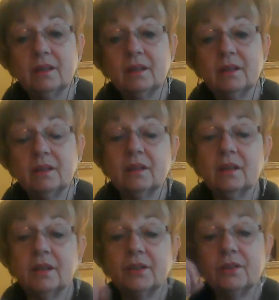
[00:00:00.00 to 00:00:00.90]

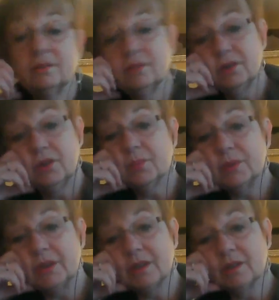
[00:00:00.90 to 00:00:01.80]
on your
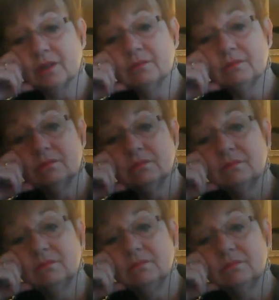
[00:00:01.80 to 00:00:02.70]
particular,
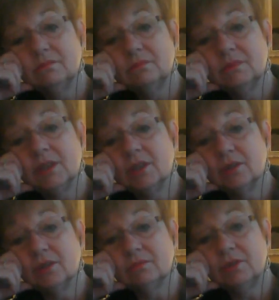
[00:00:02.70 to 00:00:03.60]
you
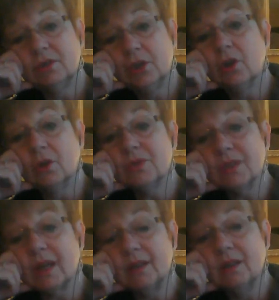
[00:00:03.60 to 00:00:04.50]
know, your own
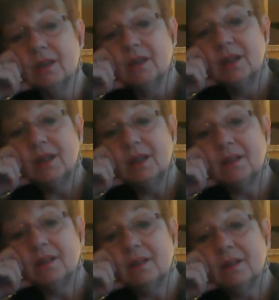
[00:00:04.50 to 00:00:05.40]
site,
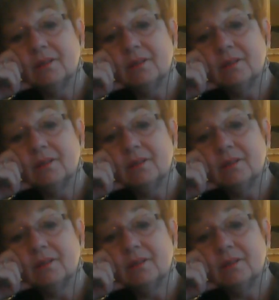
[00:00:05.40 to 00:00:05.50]
and